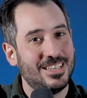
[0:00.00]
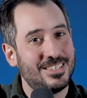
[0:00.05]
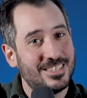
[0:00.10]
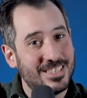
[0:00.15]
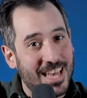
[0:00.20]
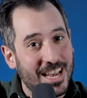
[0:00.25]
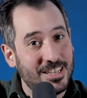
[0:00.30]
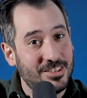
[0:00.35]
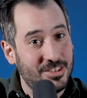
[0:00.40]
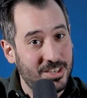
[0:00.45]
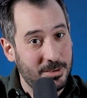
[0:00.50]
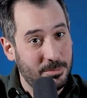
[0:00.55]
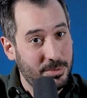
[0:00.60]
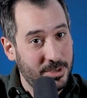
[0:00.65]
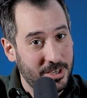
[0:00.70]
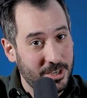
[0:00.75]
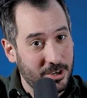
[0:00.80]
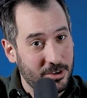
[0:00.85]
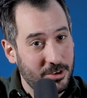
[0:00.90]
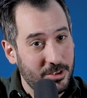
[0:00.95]
A side tip
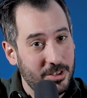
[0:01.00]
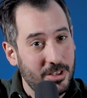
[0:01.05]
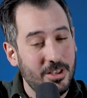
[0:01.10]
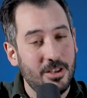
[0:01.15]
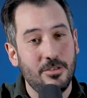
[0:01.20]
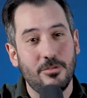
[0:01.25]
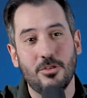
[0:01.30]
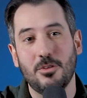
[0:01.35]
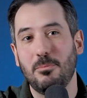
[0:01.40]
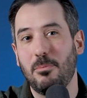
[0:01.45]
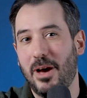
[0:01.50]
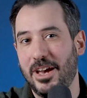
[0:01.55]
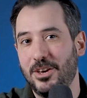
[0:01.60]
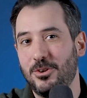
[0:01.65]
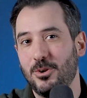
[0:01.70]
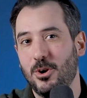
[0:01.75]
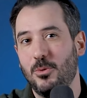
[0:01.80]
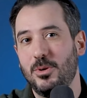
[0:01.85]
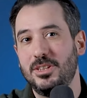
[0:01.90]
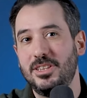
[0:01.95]
here, for
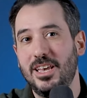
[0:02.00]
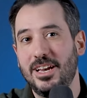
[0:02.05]
micro and